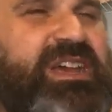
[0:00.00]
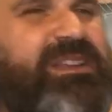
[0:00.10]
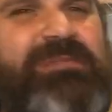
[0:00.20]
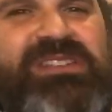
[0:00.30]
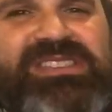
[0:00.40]

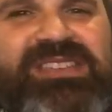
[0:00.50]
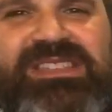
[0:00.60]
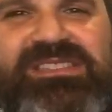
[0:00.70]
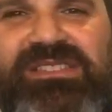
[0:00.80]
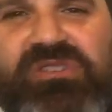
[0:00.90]
Now, I'm not saying
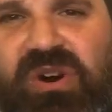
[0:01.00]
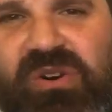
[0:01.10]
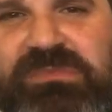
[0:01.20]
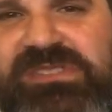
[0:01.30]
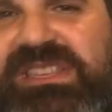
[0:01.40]
this is
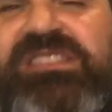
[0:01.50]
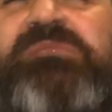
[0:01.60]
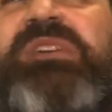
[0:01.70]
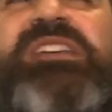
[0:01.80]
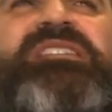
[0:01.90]
gold. I'm not saying it's
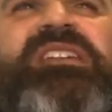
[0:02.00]
amazing.